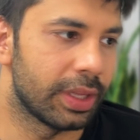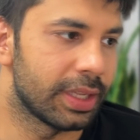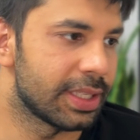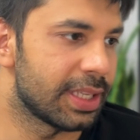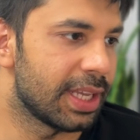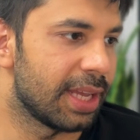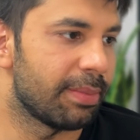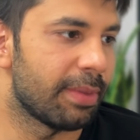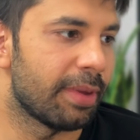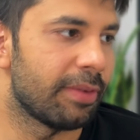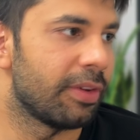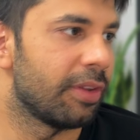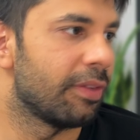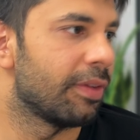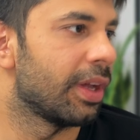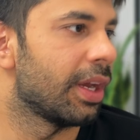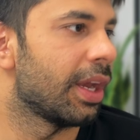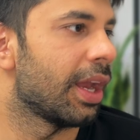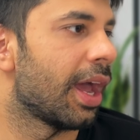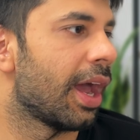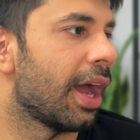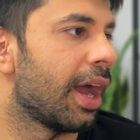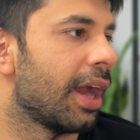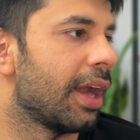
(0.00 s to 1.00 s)
the same
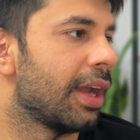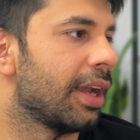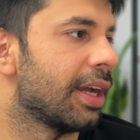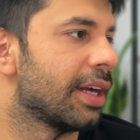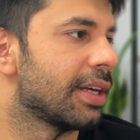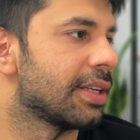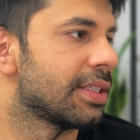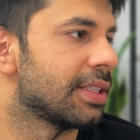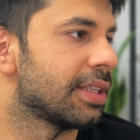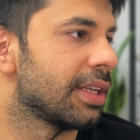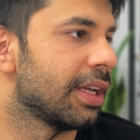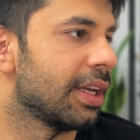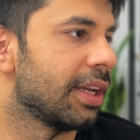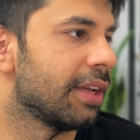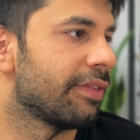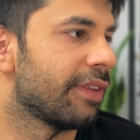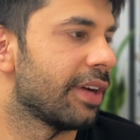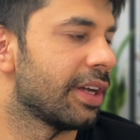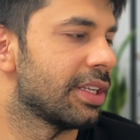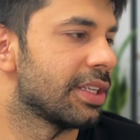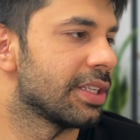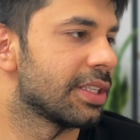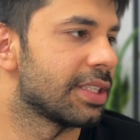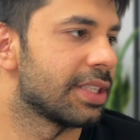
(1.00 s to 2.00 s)
everyone, and let's say if
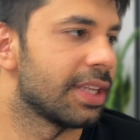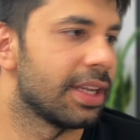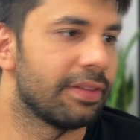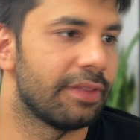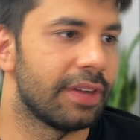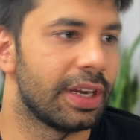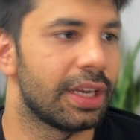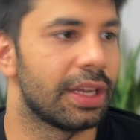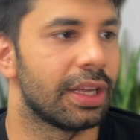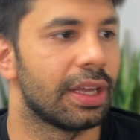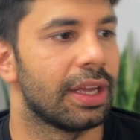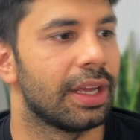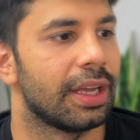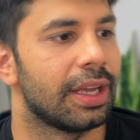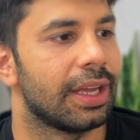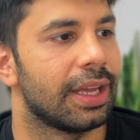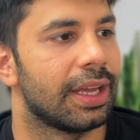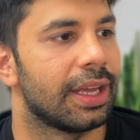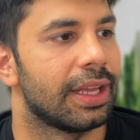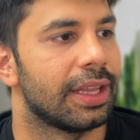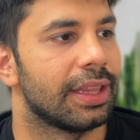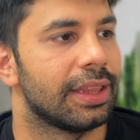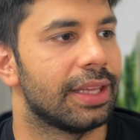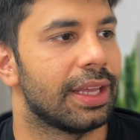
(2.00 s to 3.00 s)
I just save it,
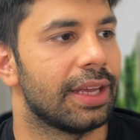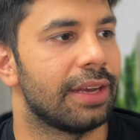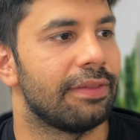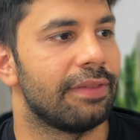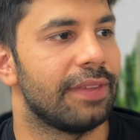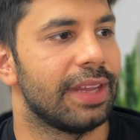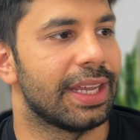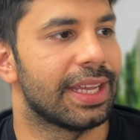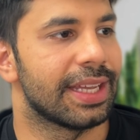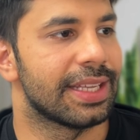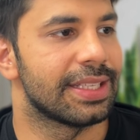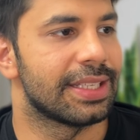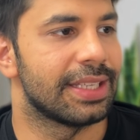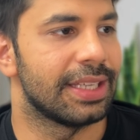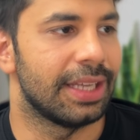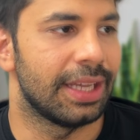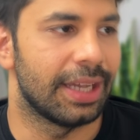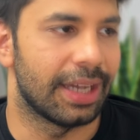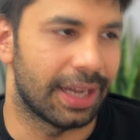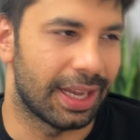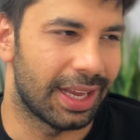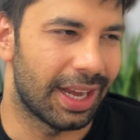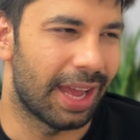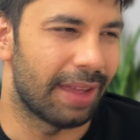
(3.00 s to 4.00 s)
then we can see
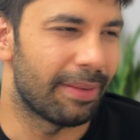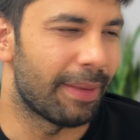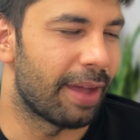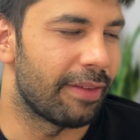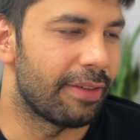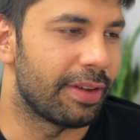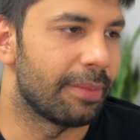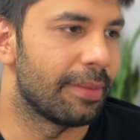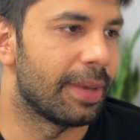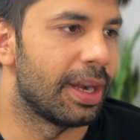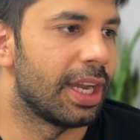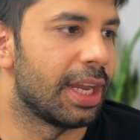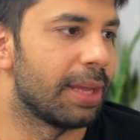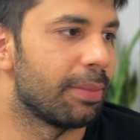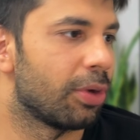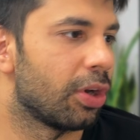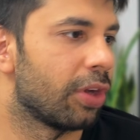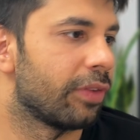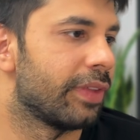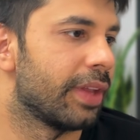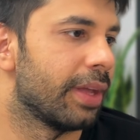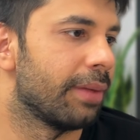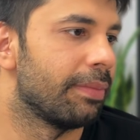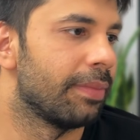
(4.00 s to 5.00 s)
again I'm having multiple
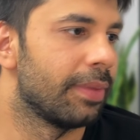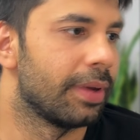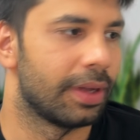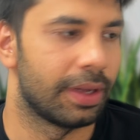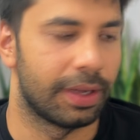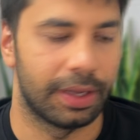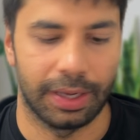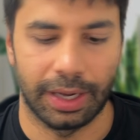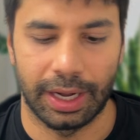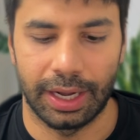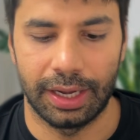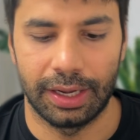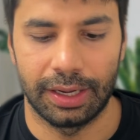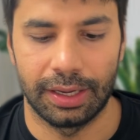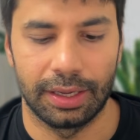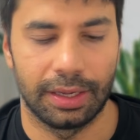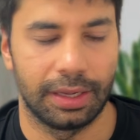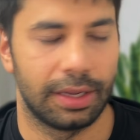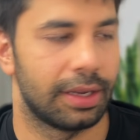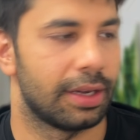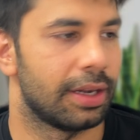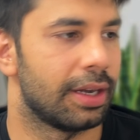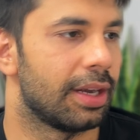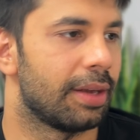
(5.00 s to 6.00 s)
of them, right?
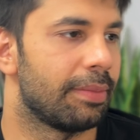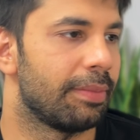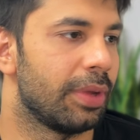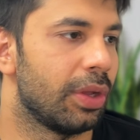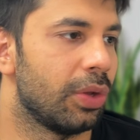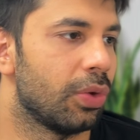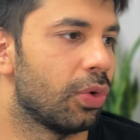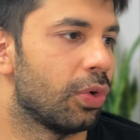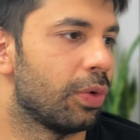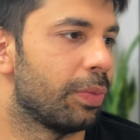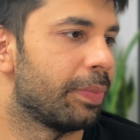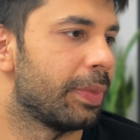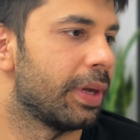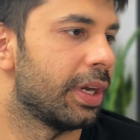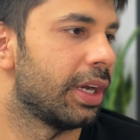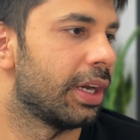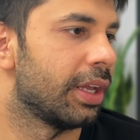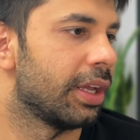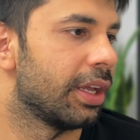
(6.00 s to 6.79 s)
Let me open it